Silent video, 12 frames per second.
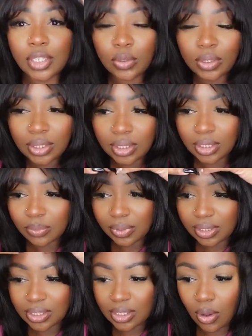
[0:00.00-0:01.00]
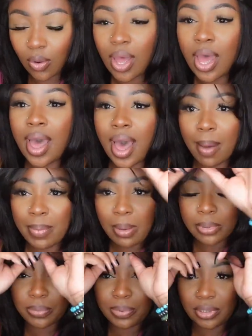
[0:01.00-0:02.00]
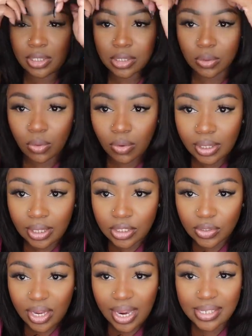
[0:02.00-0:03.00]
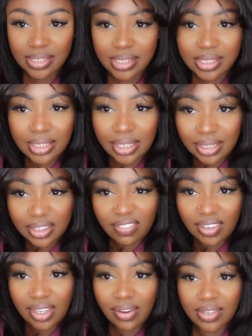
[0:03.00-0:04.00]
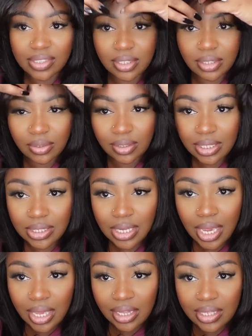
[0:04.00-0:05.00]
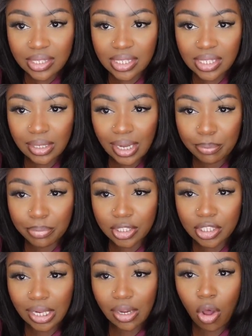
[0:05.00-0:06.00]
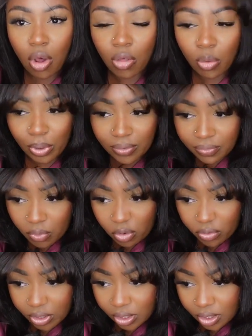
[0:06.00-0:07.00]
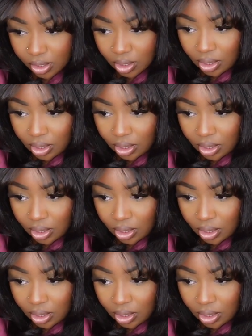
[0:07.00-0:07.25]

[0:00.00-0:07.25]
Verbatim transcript: you'll look good with. So I'm able to put this on, and as you guys seen in the video, it's glueless. This is it, like pushed like all the way forward.